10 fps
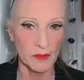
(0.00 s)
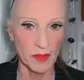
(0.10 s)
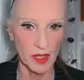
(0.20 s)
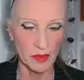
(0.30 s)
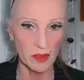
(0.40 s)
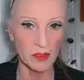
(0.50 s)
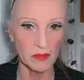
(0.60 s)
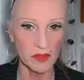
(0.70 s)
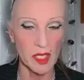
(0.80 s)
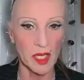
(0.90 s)
method
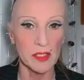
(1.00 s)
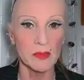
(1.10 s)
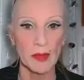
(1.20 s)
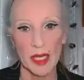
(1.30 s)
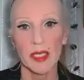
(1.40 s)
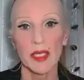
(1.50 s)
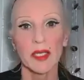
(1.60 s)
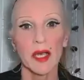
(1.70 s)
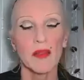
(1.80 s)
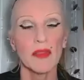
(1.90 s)
of tax
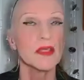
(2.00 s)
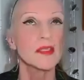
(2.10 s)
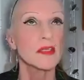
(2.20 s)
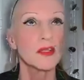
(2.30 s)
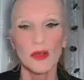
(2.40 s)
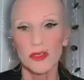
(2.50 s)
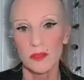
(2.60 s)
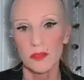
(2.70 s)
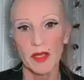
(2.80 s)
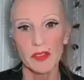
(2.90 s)
planning, and there's lots
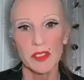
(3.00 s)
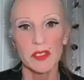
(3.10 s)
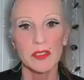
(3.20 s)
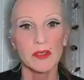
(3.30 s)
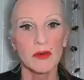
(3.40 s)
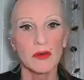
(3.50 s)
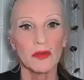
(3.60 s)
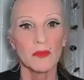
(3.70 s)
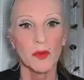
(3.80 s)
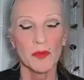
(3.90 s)
about it
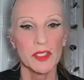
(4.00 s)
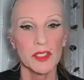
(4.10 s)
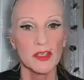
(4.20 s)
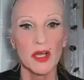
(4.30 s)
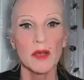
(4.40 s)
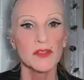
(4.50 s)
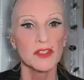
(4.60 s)
on Property Tribes.